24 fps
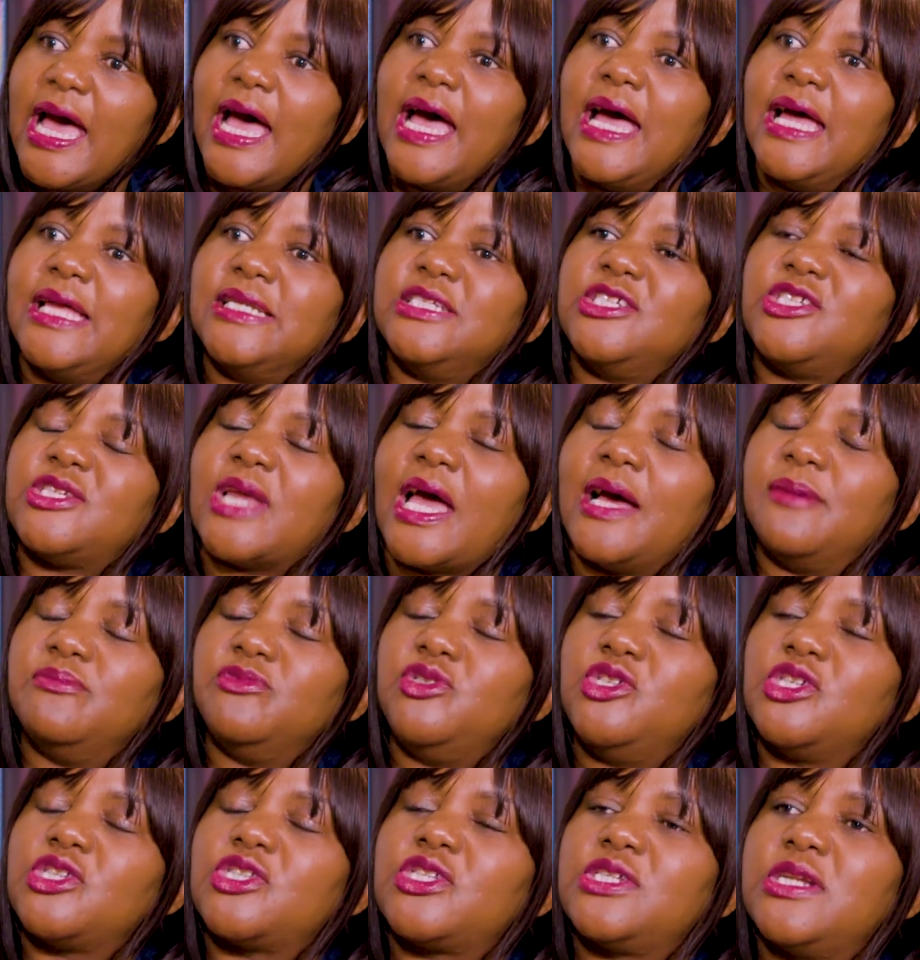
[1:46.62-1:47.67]
And I'm
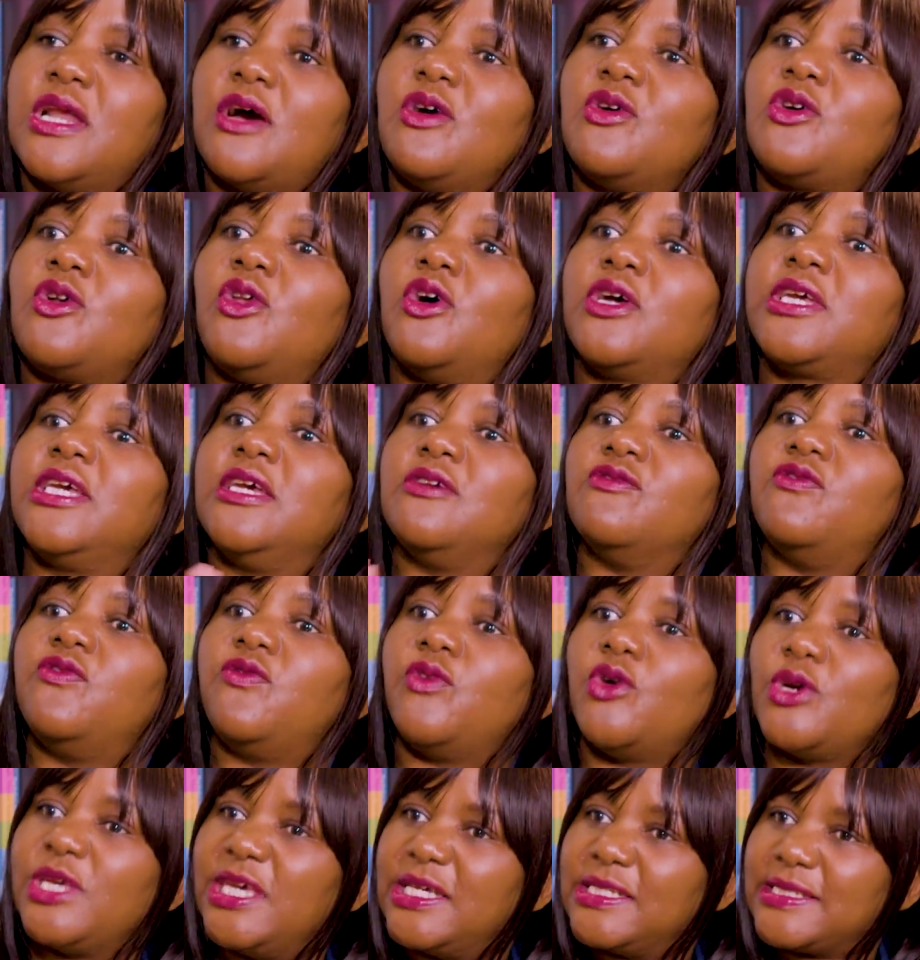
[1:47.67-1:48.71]
just now clocking
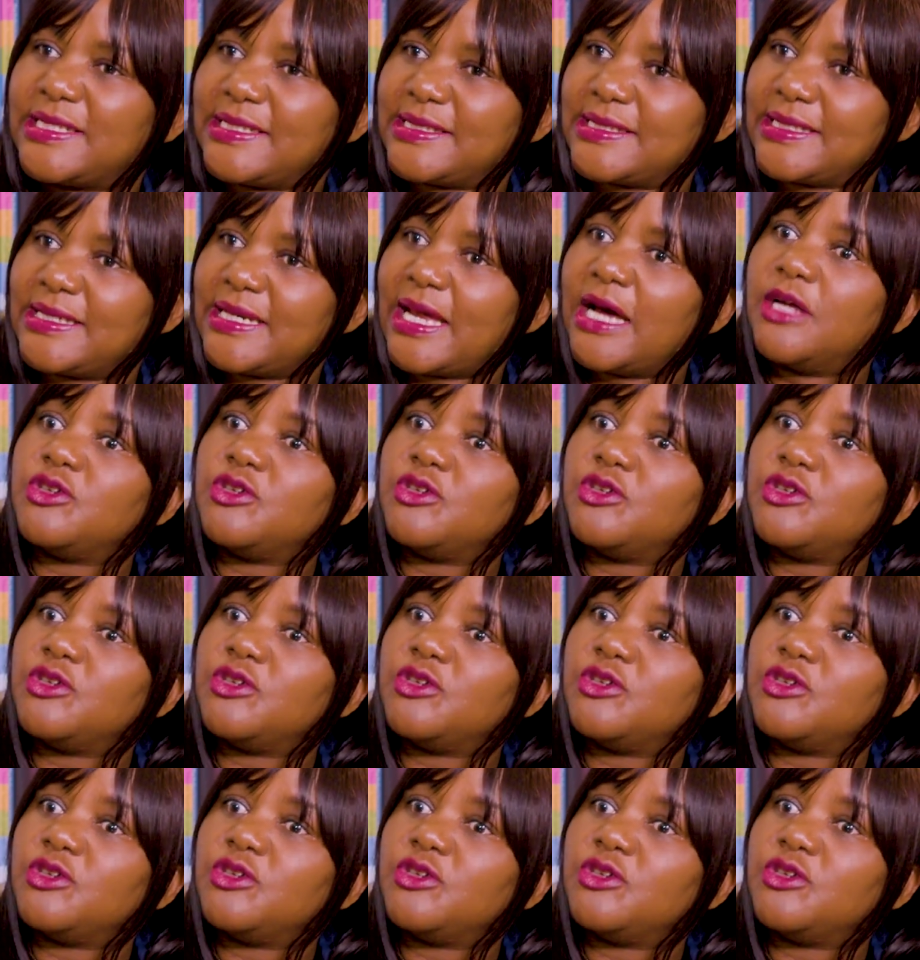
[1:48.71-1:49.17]
4 years as an